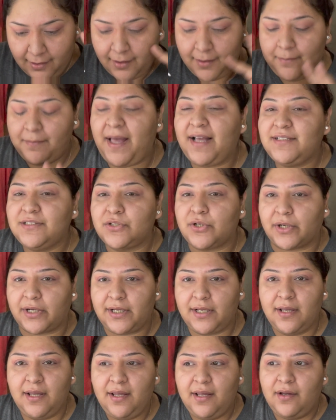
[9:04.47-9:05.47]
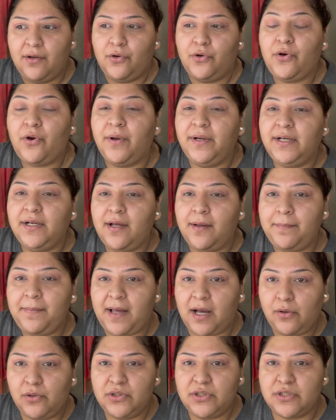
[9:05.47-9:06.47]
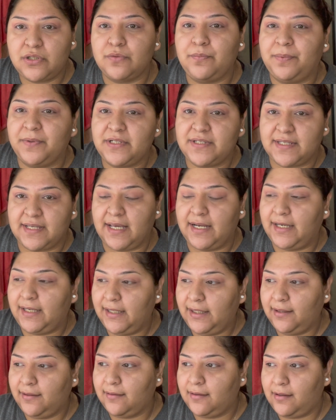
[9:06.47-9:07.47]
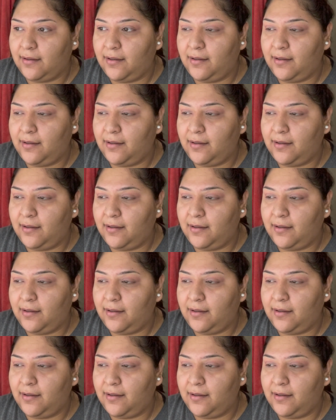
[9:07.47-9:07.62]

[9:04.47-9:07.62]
backstory. Growing up, I was super skinny.